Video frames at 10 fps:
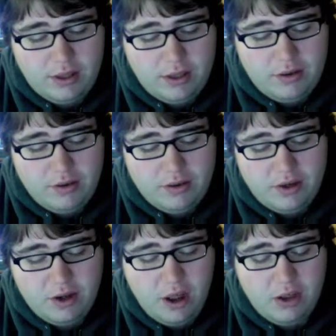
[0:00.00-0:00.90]
just the
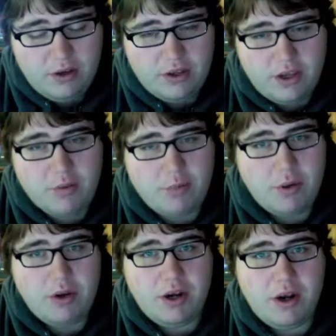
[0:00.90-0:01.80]
knowledge that your
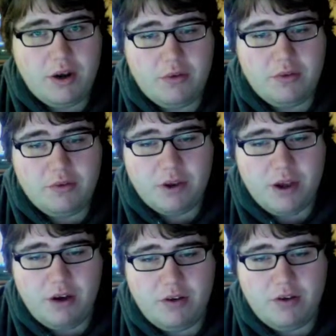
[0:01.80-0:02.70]
opponent knows what
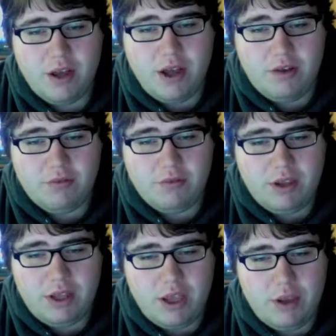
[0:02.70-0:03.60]
card you got
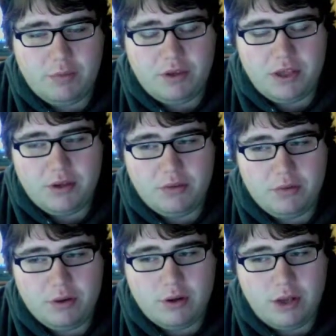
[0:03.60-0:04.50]
really helps
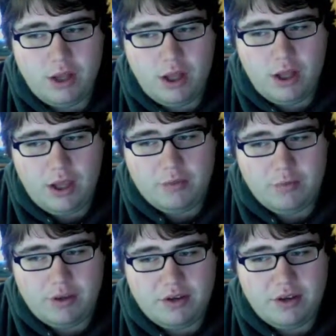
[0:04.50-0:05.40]
you as
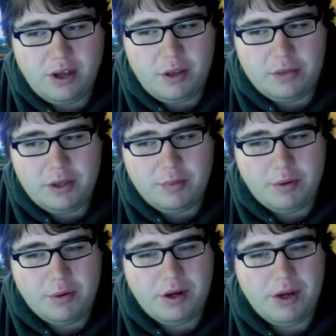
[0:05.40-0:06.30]
much as it helps the
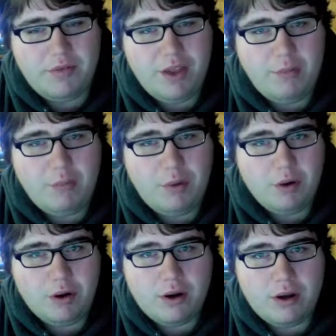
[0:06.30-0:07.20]
opponent, if not
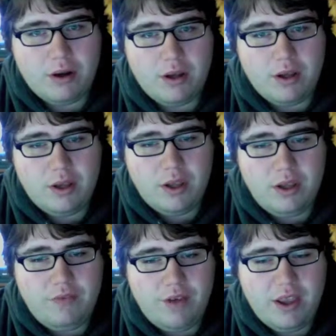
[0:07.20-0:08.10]
more.
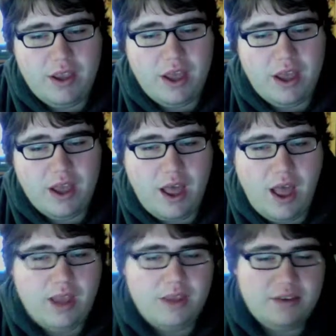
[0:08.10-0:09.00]
If I get a
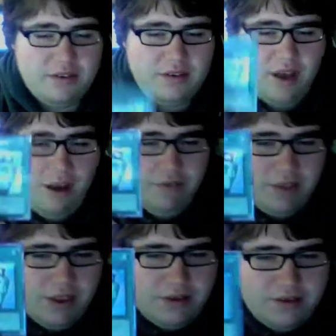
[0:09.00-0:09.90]
Caius off of
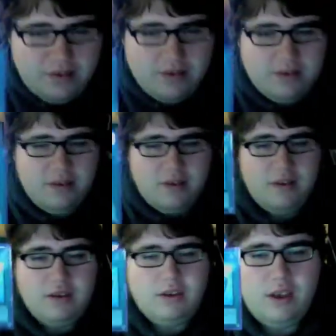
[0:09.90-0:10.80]
this,
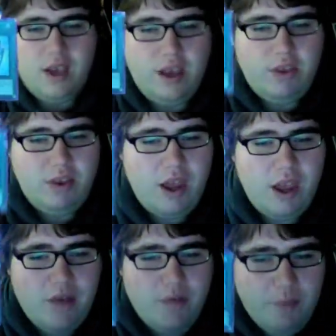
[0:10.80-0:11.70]
and then I
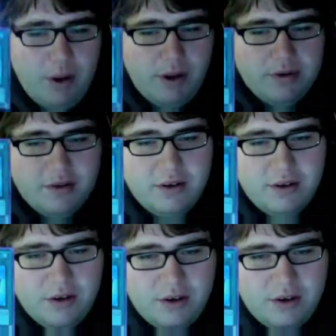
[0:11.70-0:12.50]
have a monster,